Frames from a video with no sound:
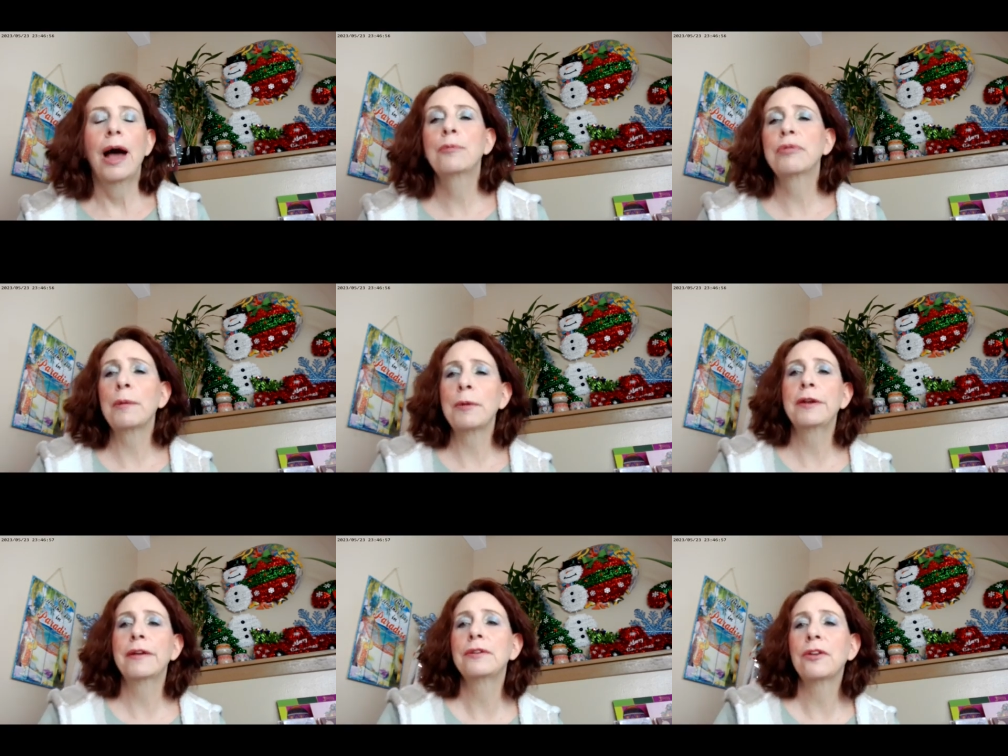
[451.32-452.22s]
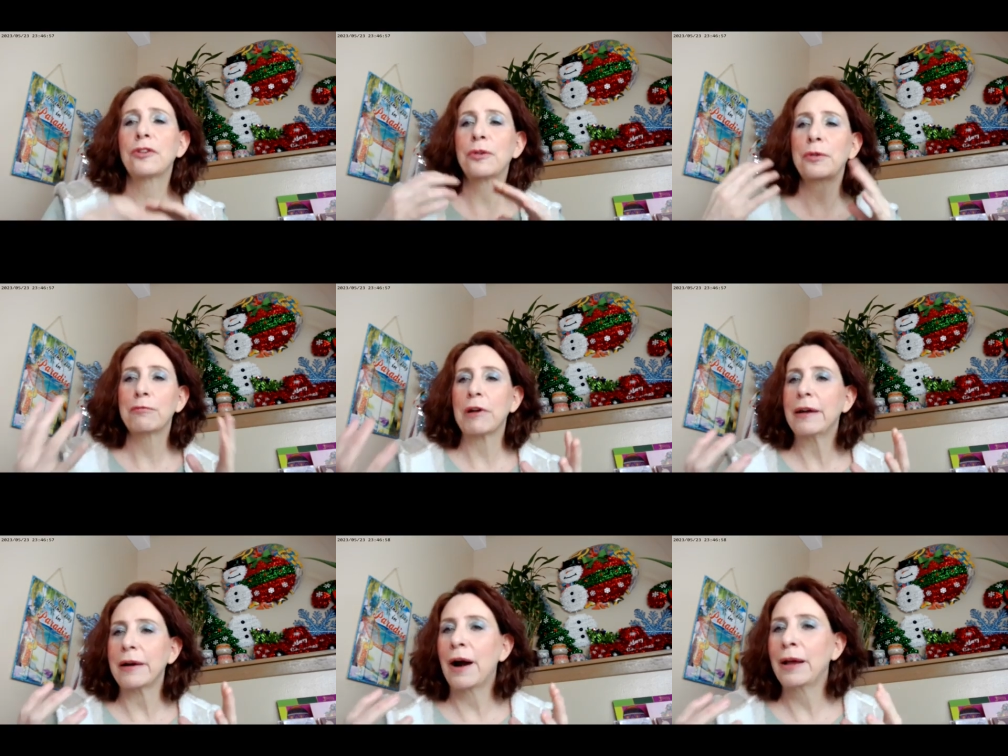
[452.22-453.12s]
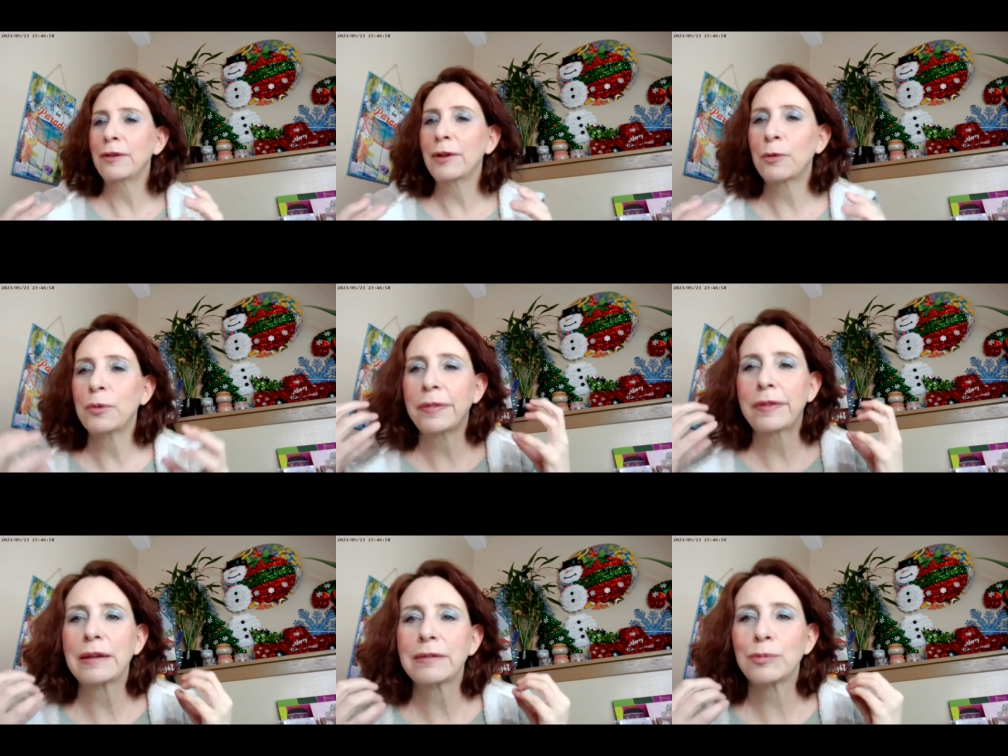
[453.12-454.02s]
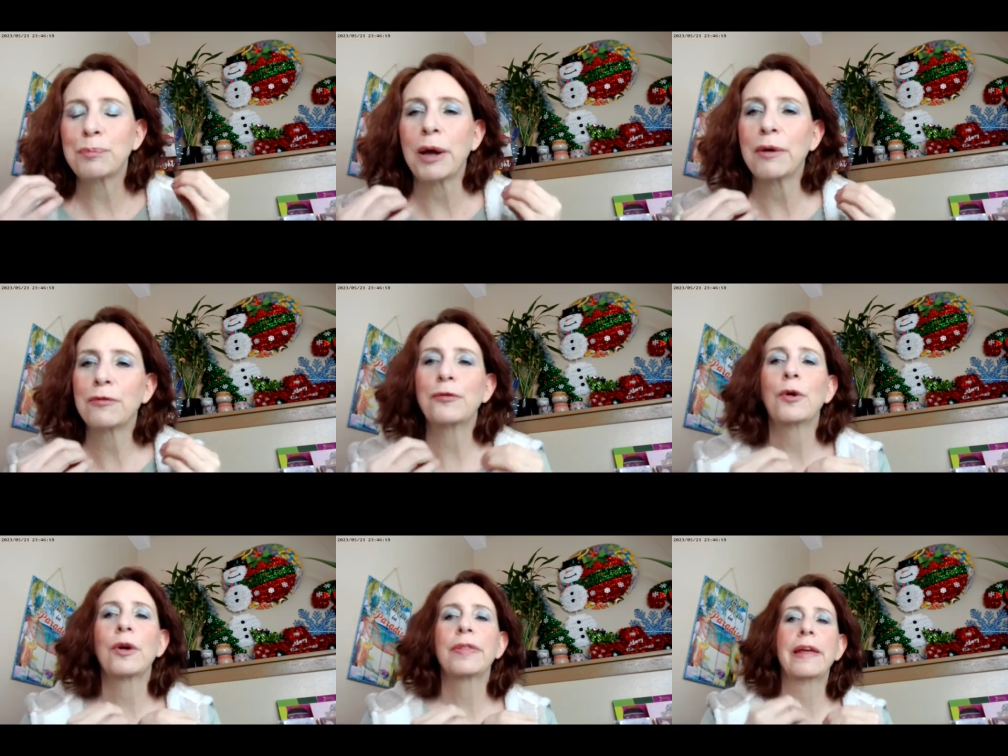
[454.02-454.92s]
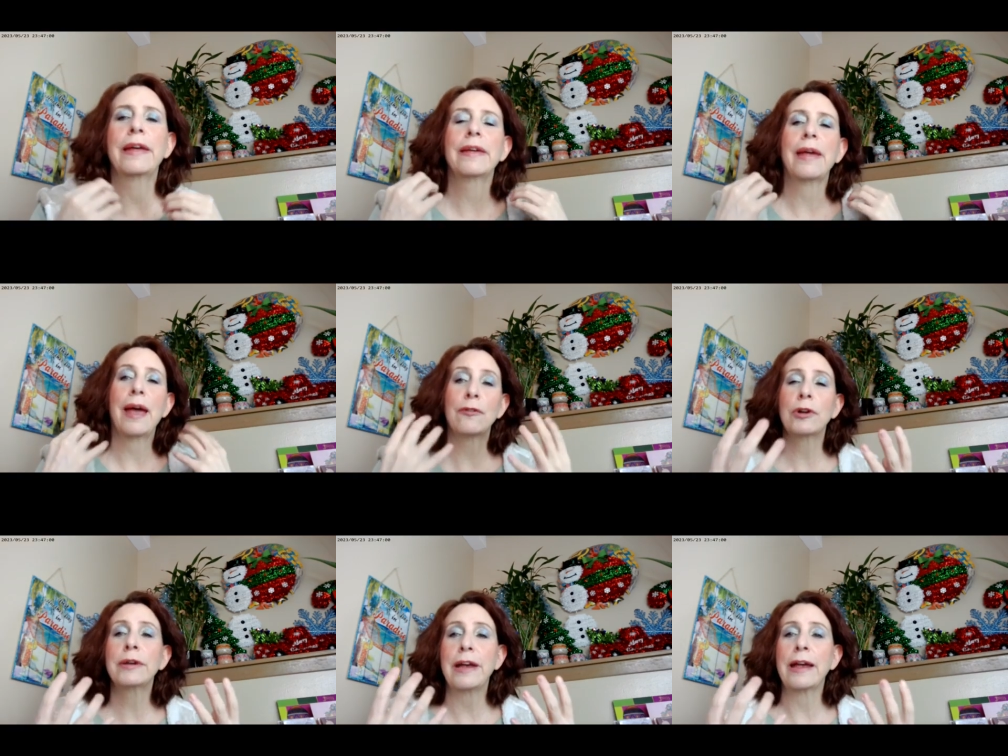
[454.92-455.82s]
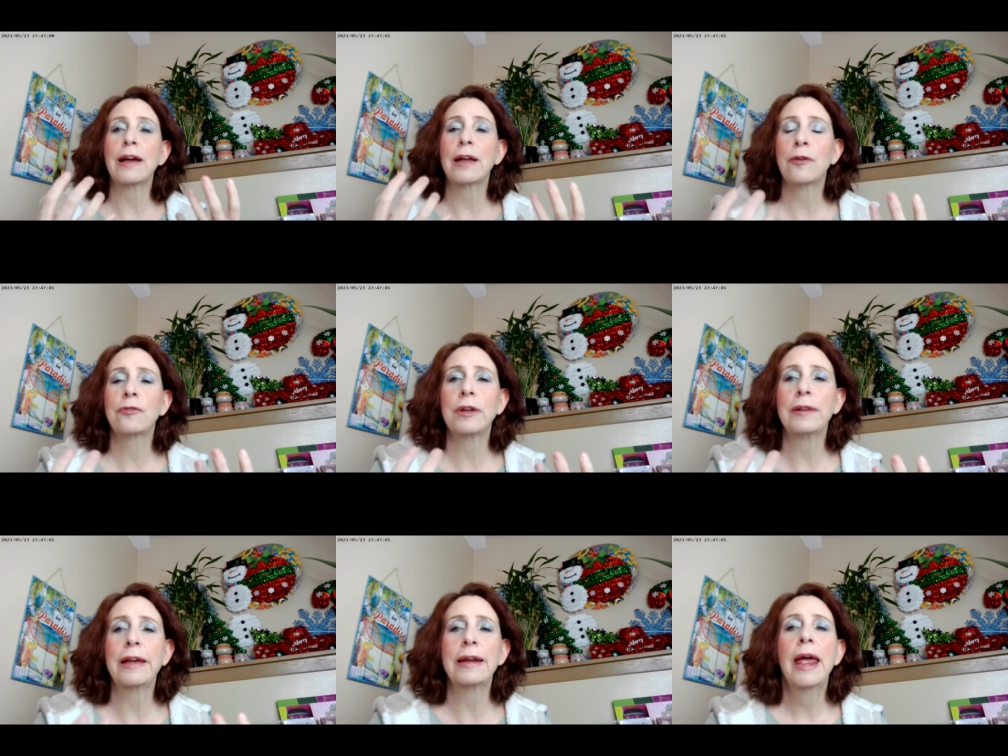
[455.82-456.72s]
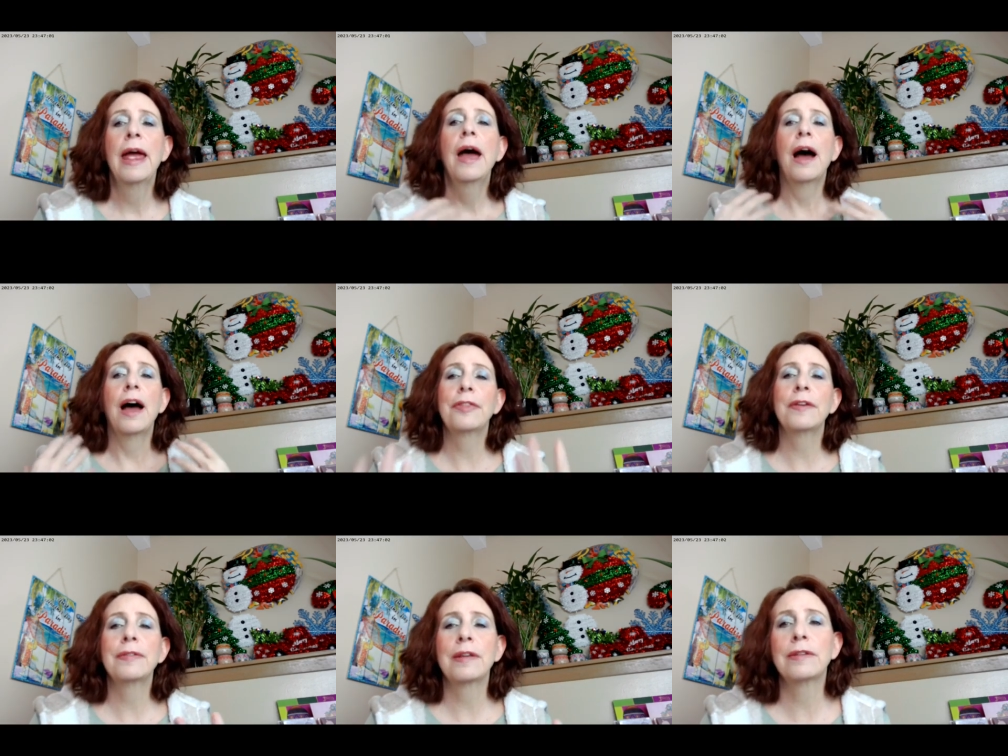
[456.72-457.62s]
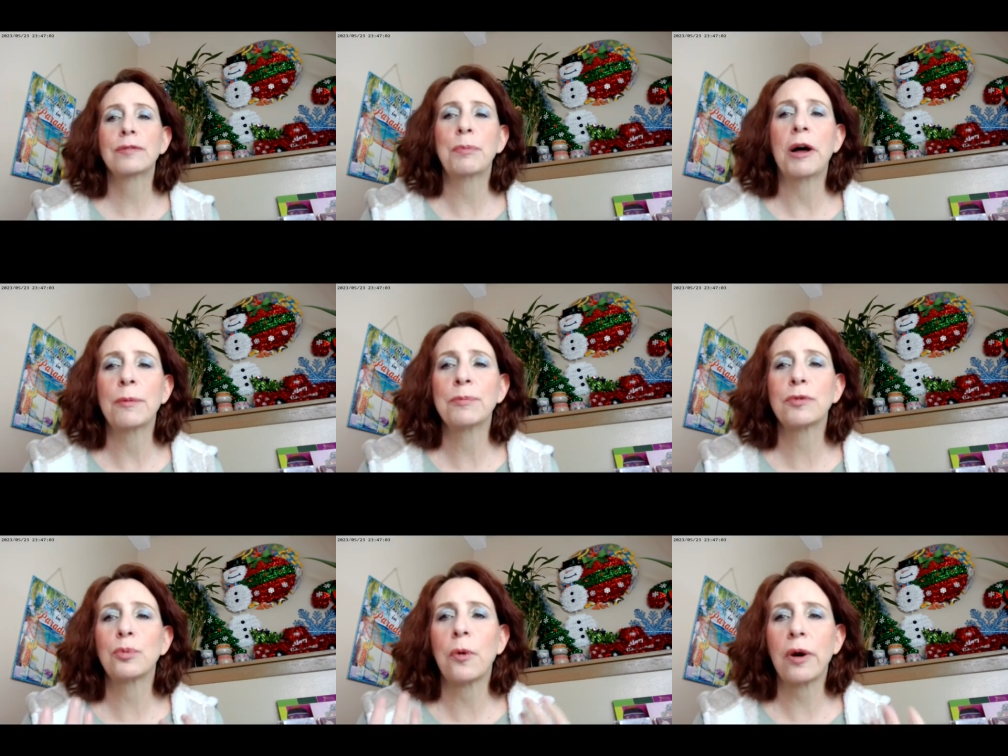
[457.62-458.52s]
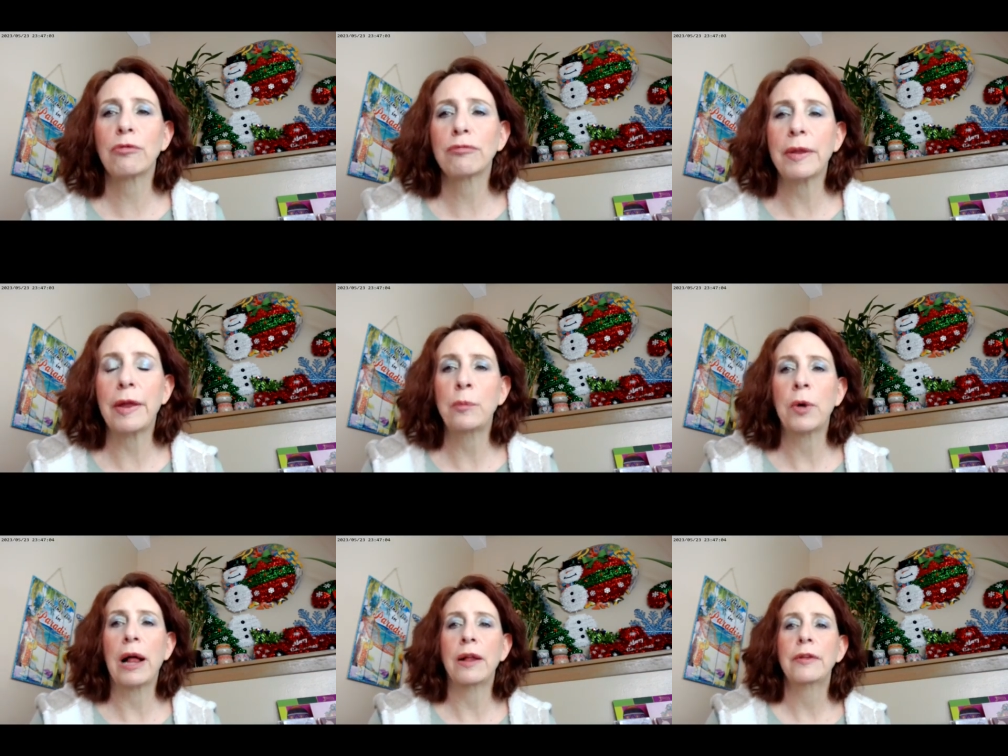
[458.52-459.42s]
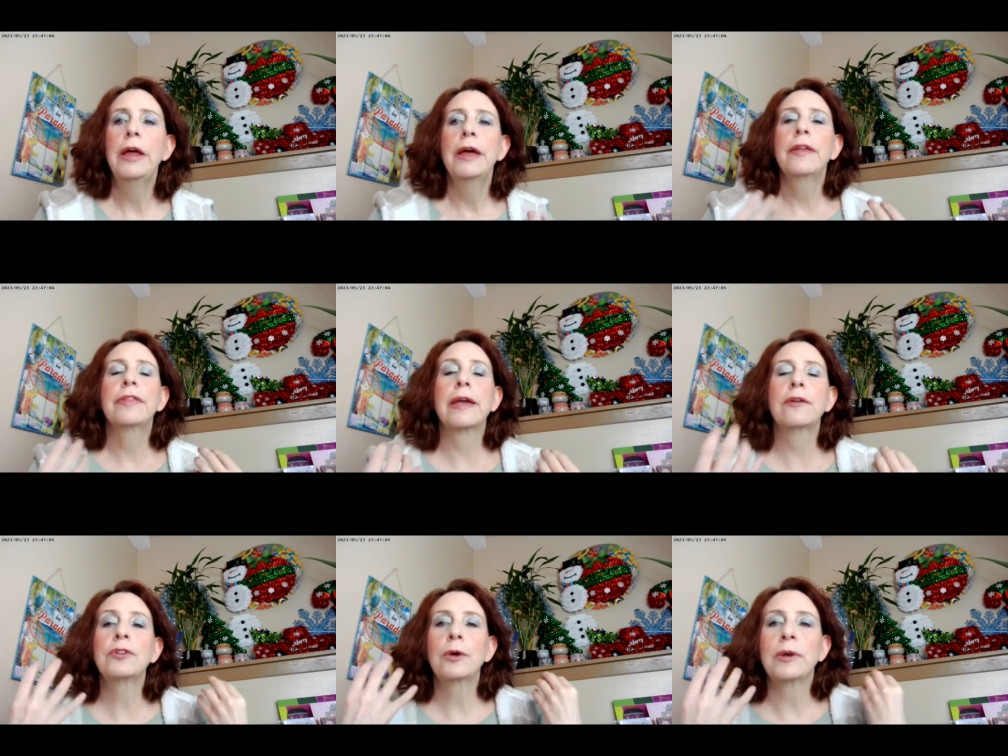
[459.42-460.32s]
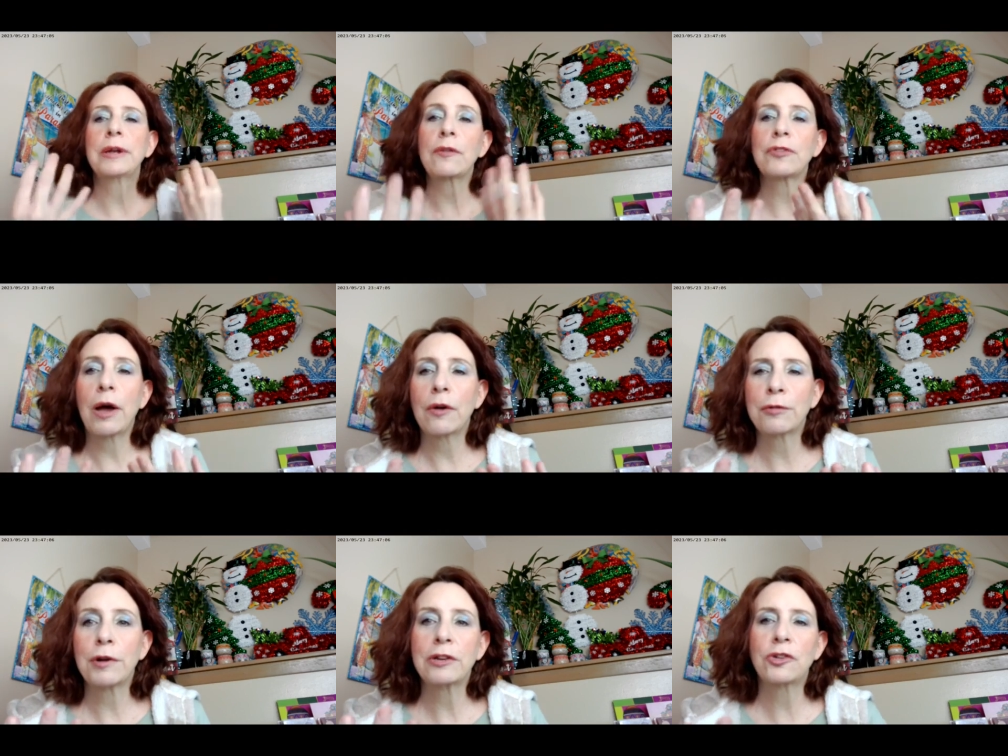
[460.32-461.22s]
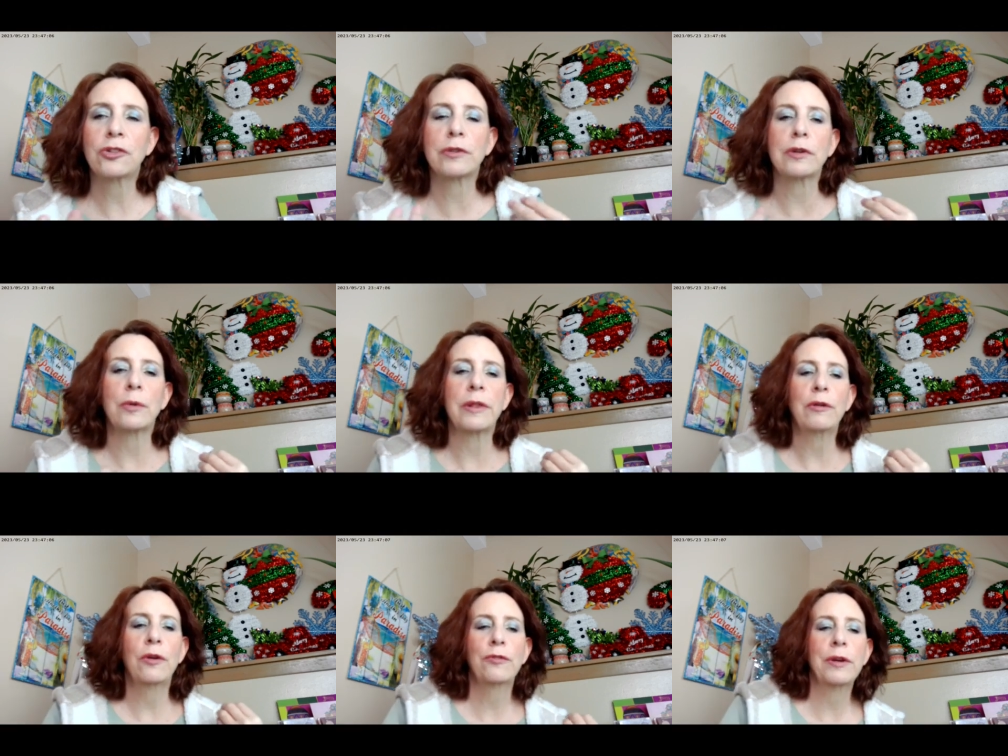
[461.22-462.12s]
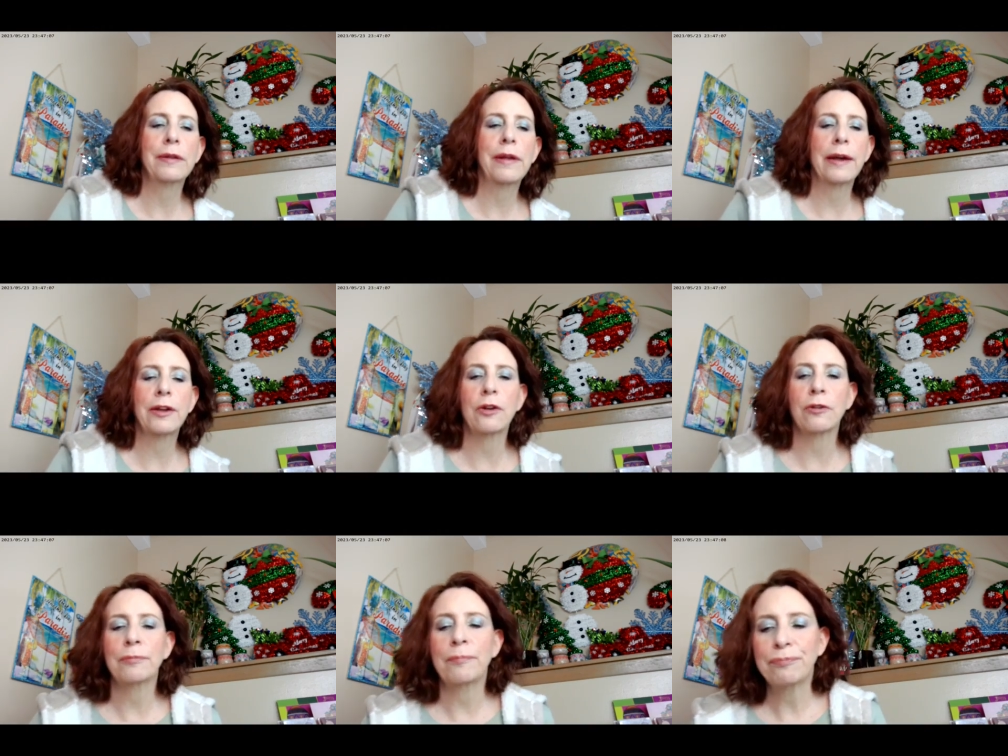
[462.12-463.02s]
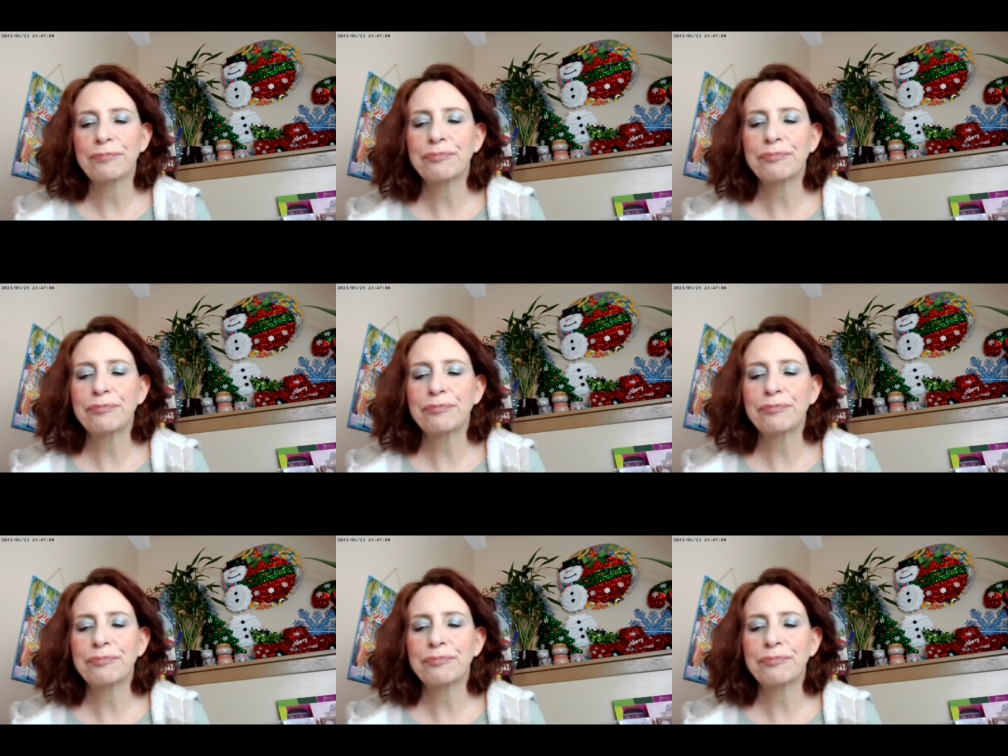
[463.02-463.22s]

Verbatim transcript: I probably didn't do the right eye look with this, but for the everyday kind of feeling, I think these balms work really well. They give you enough coverage so that you feel like you're,